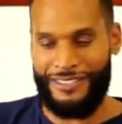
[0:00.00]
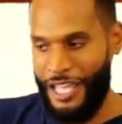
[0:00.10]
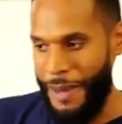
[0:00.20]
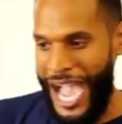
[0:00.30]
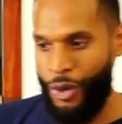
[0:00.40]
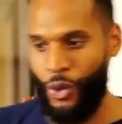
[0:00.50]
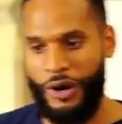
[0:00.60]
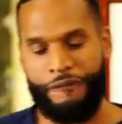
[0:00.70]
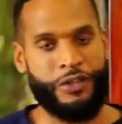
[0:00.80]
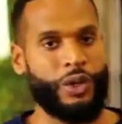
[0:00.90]
somehow were
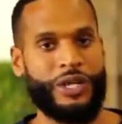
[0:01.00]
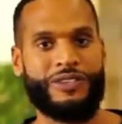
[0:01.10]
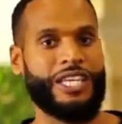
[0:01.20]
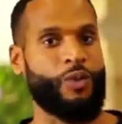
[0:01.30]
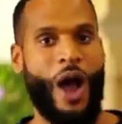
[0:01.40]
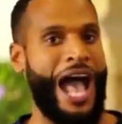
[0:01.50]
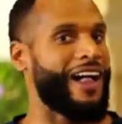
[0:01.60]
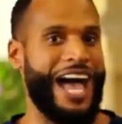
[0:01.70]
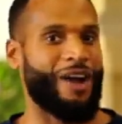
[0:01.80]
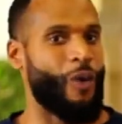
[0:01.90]
influencing
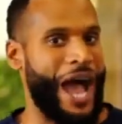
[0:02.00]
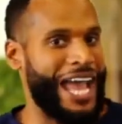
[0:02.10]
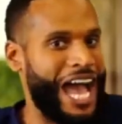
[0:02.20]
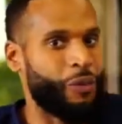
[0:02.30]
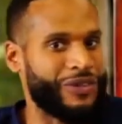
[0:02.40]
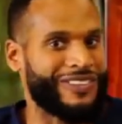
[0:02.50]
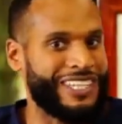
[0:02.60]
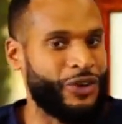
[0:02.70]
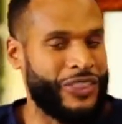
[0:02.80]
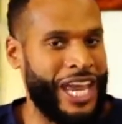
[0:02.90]
why I was
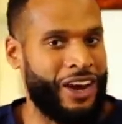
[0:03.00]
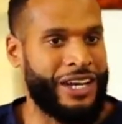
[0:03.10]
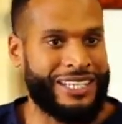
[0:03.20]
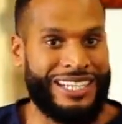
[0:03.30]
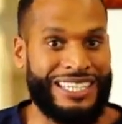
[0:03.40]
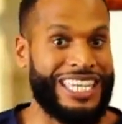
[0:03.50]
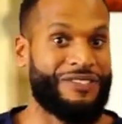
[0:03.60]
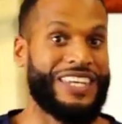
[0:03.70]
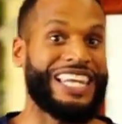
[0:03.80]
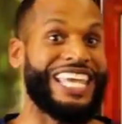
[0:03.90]
still there and couldn't
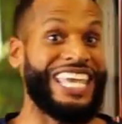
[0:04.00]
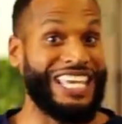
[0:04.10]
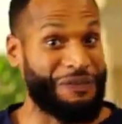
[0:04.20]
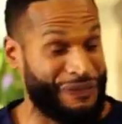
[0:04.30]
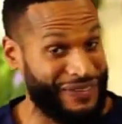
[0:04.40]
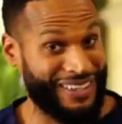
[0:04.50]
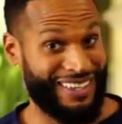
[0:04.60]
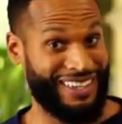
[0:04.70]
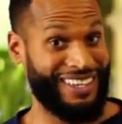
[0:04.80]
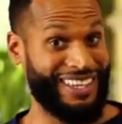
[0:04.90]
even leave.
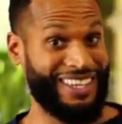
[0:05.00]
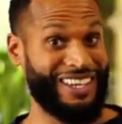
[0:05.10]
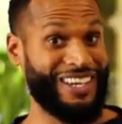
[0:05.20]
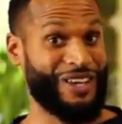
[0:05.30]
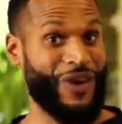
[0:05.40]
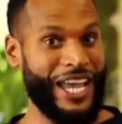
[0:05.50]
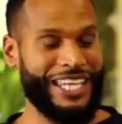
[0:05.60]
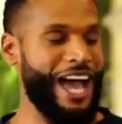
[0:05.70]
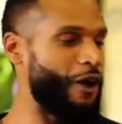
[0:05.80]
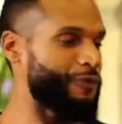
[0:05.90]
Right
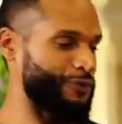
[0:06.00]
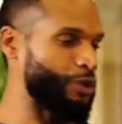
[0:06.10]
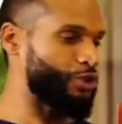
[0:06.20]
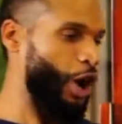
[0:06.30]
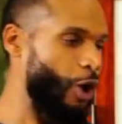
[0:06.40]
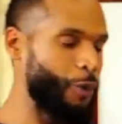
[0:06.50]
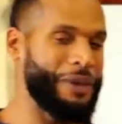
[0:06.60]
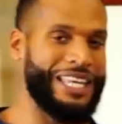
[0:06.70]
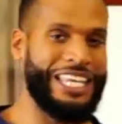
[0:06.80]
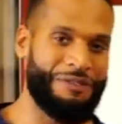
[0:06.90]
now, if you told
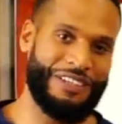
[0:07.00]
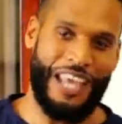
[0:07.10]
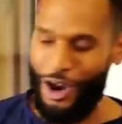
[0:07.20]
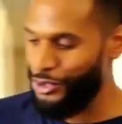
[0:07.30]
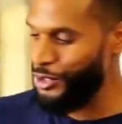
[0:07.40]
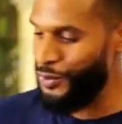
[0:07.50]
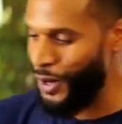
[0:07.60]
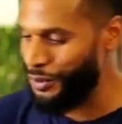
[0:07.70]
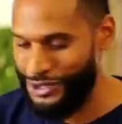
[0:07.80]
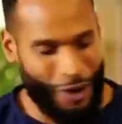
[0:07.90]
me to even tell you
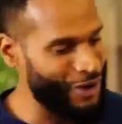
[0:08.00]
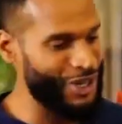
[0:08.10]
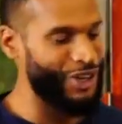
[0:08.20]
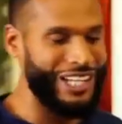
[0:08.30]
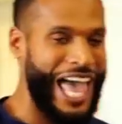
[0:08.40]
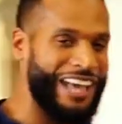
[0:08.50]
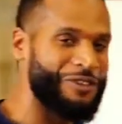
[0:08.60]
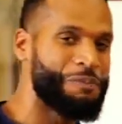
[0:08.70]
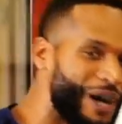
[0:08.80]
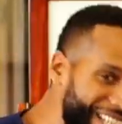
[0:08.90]
what was going on
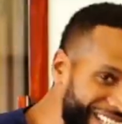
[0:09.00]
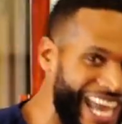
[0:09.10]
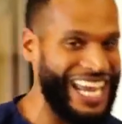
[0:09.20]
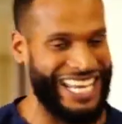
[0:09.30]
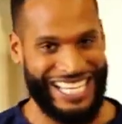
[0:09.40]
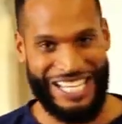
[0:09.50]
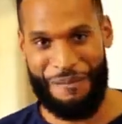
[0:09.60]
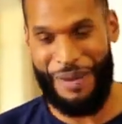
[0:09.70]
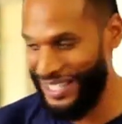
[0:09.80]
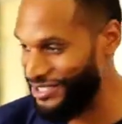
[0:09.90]
last Monday
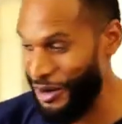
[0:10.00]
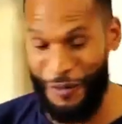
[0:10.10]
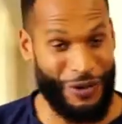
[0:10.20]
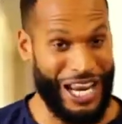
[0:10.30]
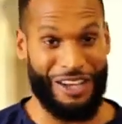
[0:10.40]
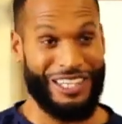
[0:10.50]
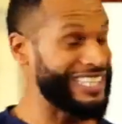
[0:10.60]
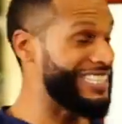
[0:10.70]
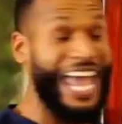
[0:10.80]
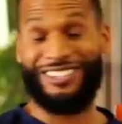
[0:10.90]
based on
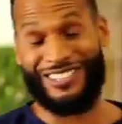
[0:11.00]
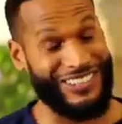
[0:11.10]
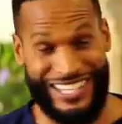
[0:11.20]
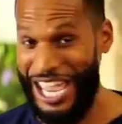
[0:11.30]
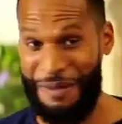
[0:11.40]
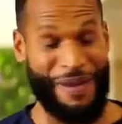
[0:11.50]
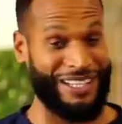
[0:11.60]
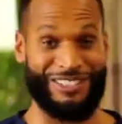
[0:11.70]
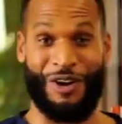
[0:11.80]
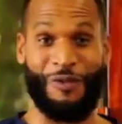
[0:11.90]
yesterday
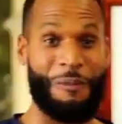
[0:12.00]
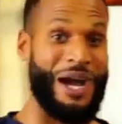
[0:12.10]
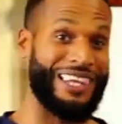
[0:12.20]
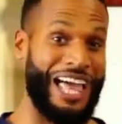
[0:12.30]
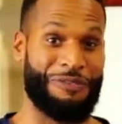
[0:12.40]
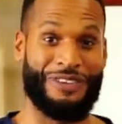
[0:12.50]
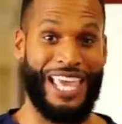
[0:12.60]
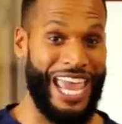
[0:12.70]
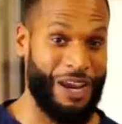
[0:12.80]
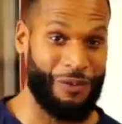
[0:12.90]
based on what my life in
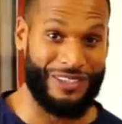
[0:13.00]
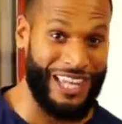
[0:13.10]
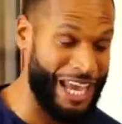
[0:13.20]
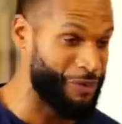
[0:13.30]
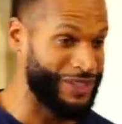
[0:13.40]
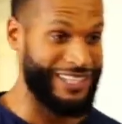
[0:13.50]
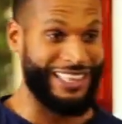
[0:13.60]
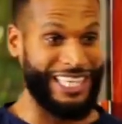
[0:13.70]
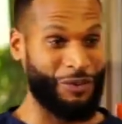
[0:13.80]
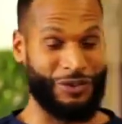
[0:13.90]
the A was like once
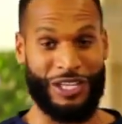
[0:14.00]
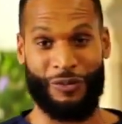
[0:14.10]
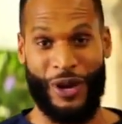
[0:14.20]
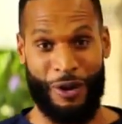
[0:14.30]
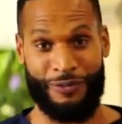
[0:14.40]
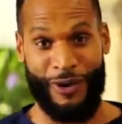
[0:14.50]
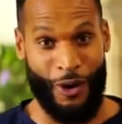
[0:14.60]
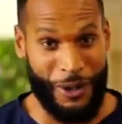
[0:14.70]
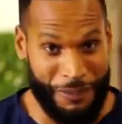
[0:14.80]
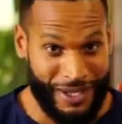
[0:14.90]
that thing was in rare
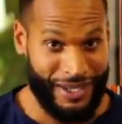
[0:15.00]
form,